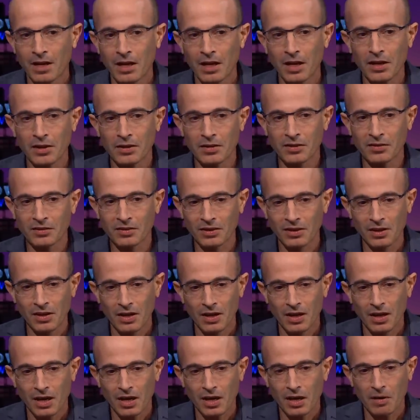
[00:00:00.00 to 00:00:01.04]
And
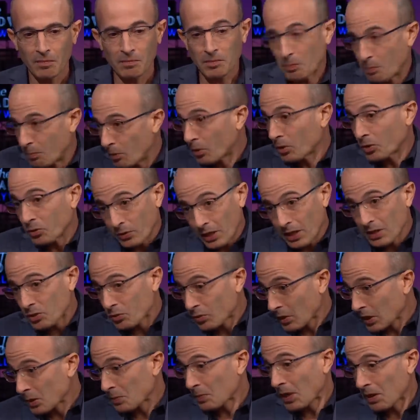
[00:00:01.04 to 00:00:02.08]
the book tries
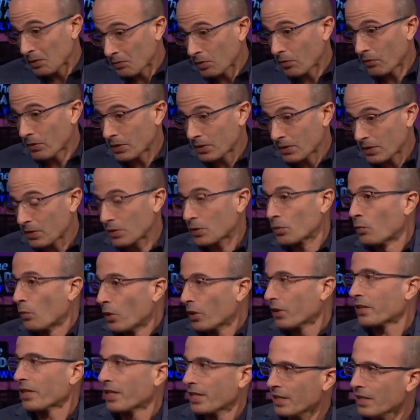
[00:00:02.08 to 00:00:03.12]
to explain, for instance,
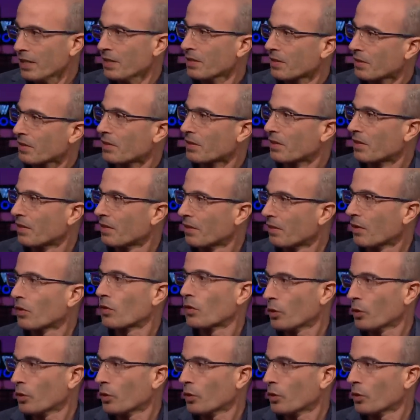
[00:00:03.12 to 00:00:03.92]
what is a